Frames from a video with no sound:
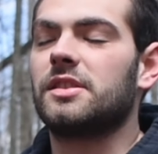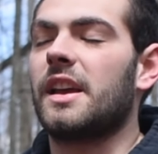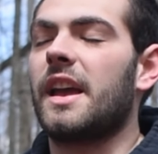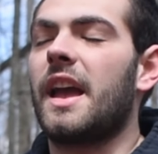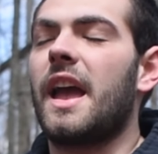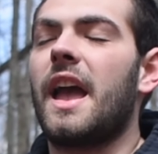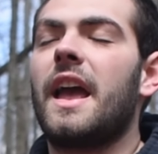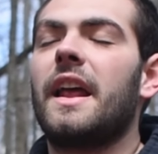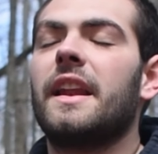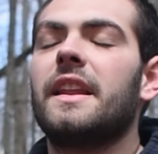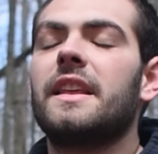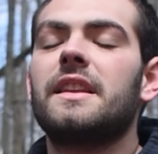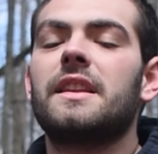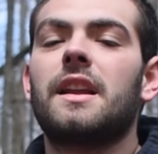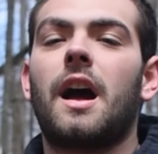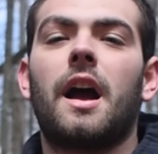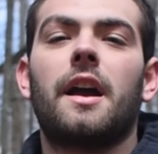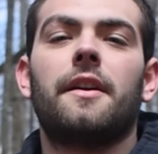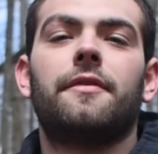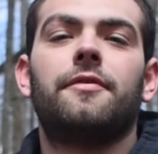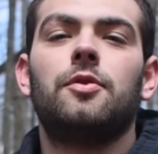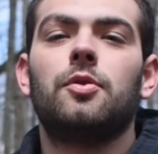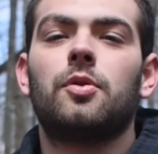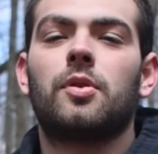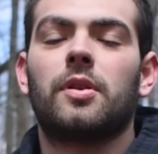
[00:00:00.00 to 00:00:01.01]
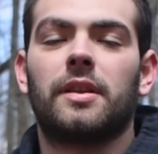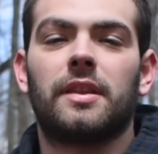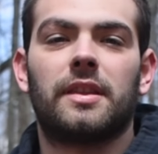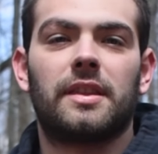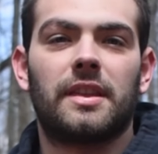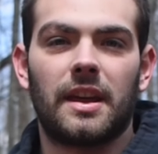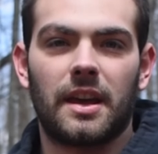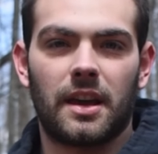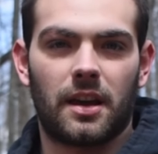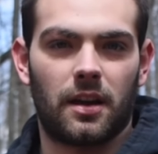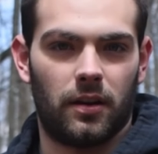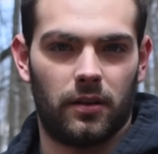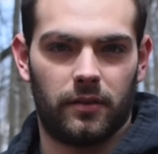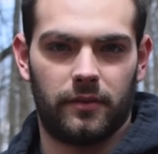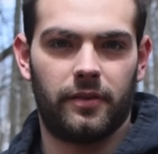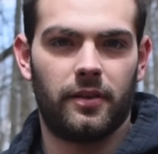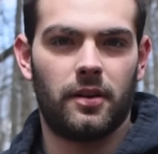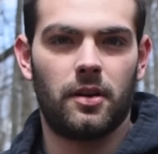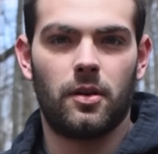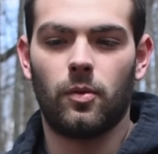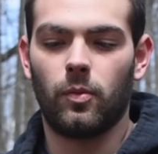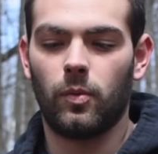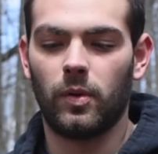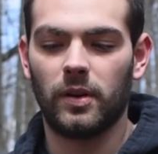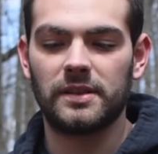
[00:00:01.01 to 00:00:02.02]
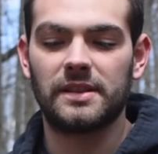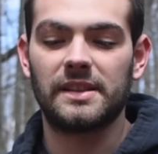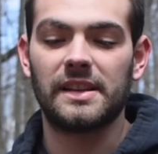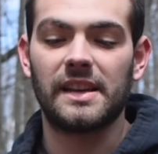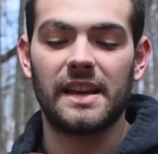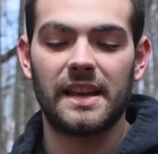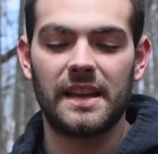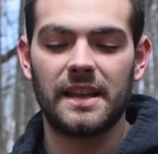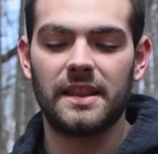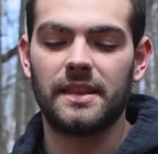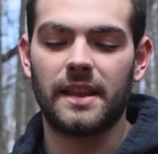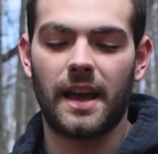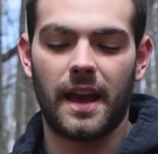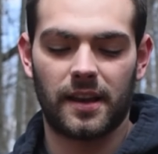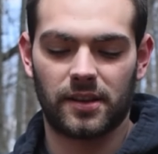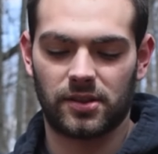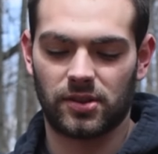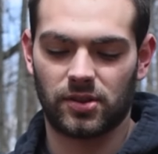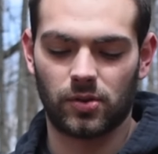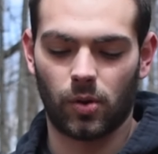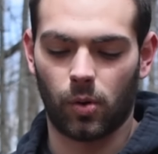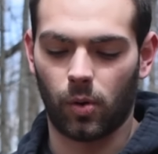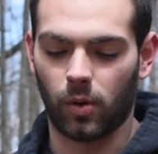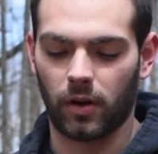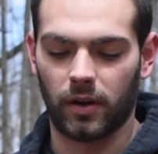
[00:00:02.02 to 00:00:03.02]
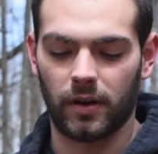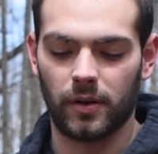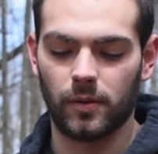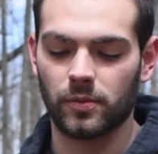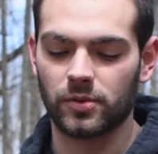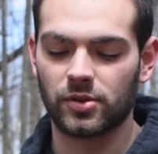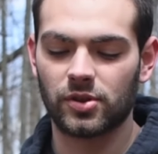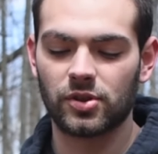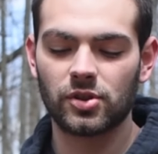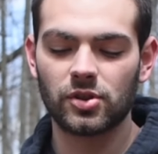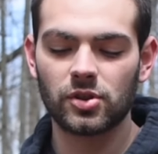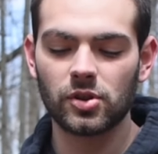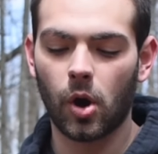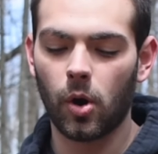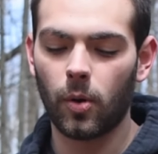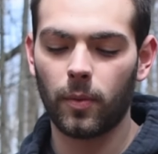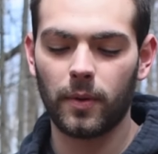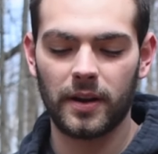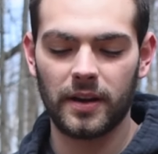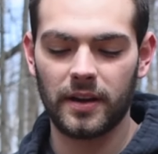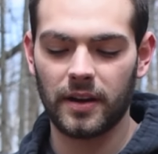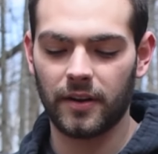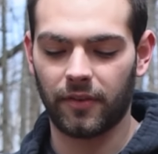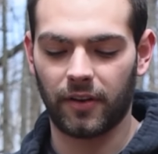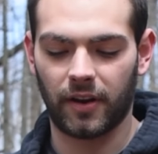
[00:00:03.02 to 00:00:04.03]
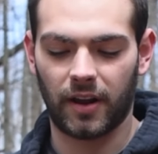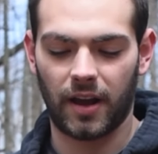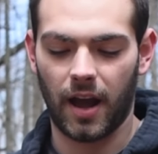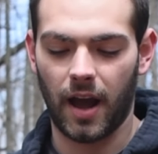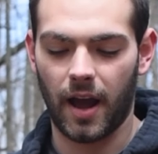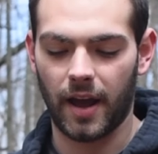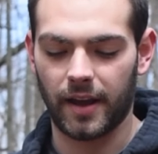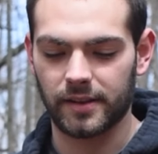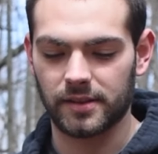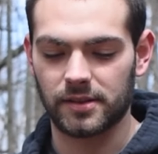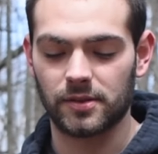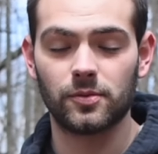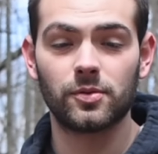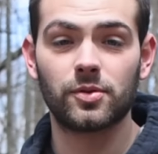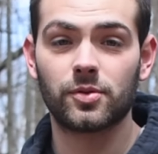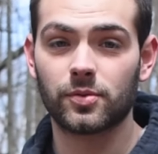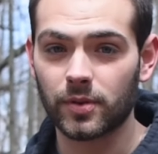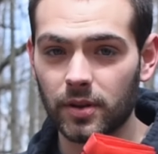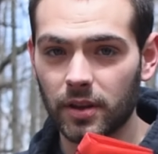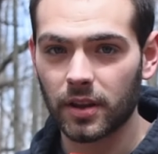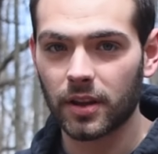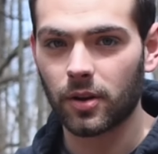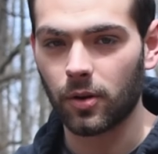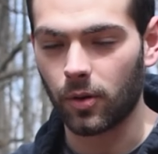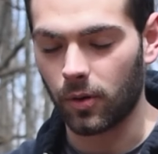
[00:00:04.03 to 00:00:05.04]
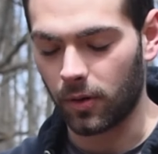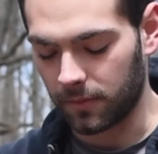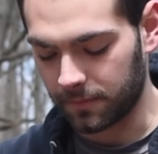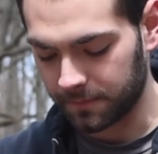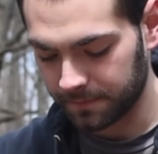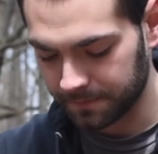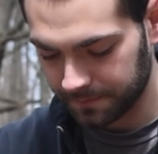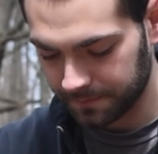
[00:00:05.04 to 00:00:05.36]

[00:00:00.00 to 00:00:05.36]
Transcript: any knife you can think of was in that store. It was so many different kinds. It was really cool.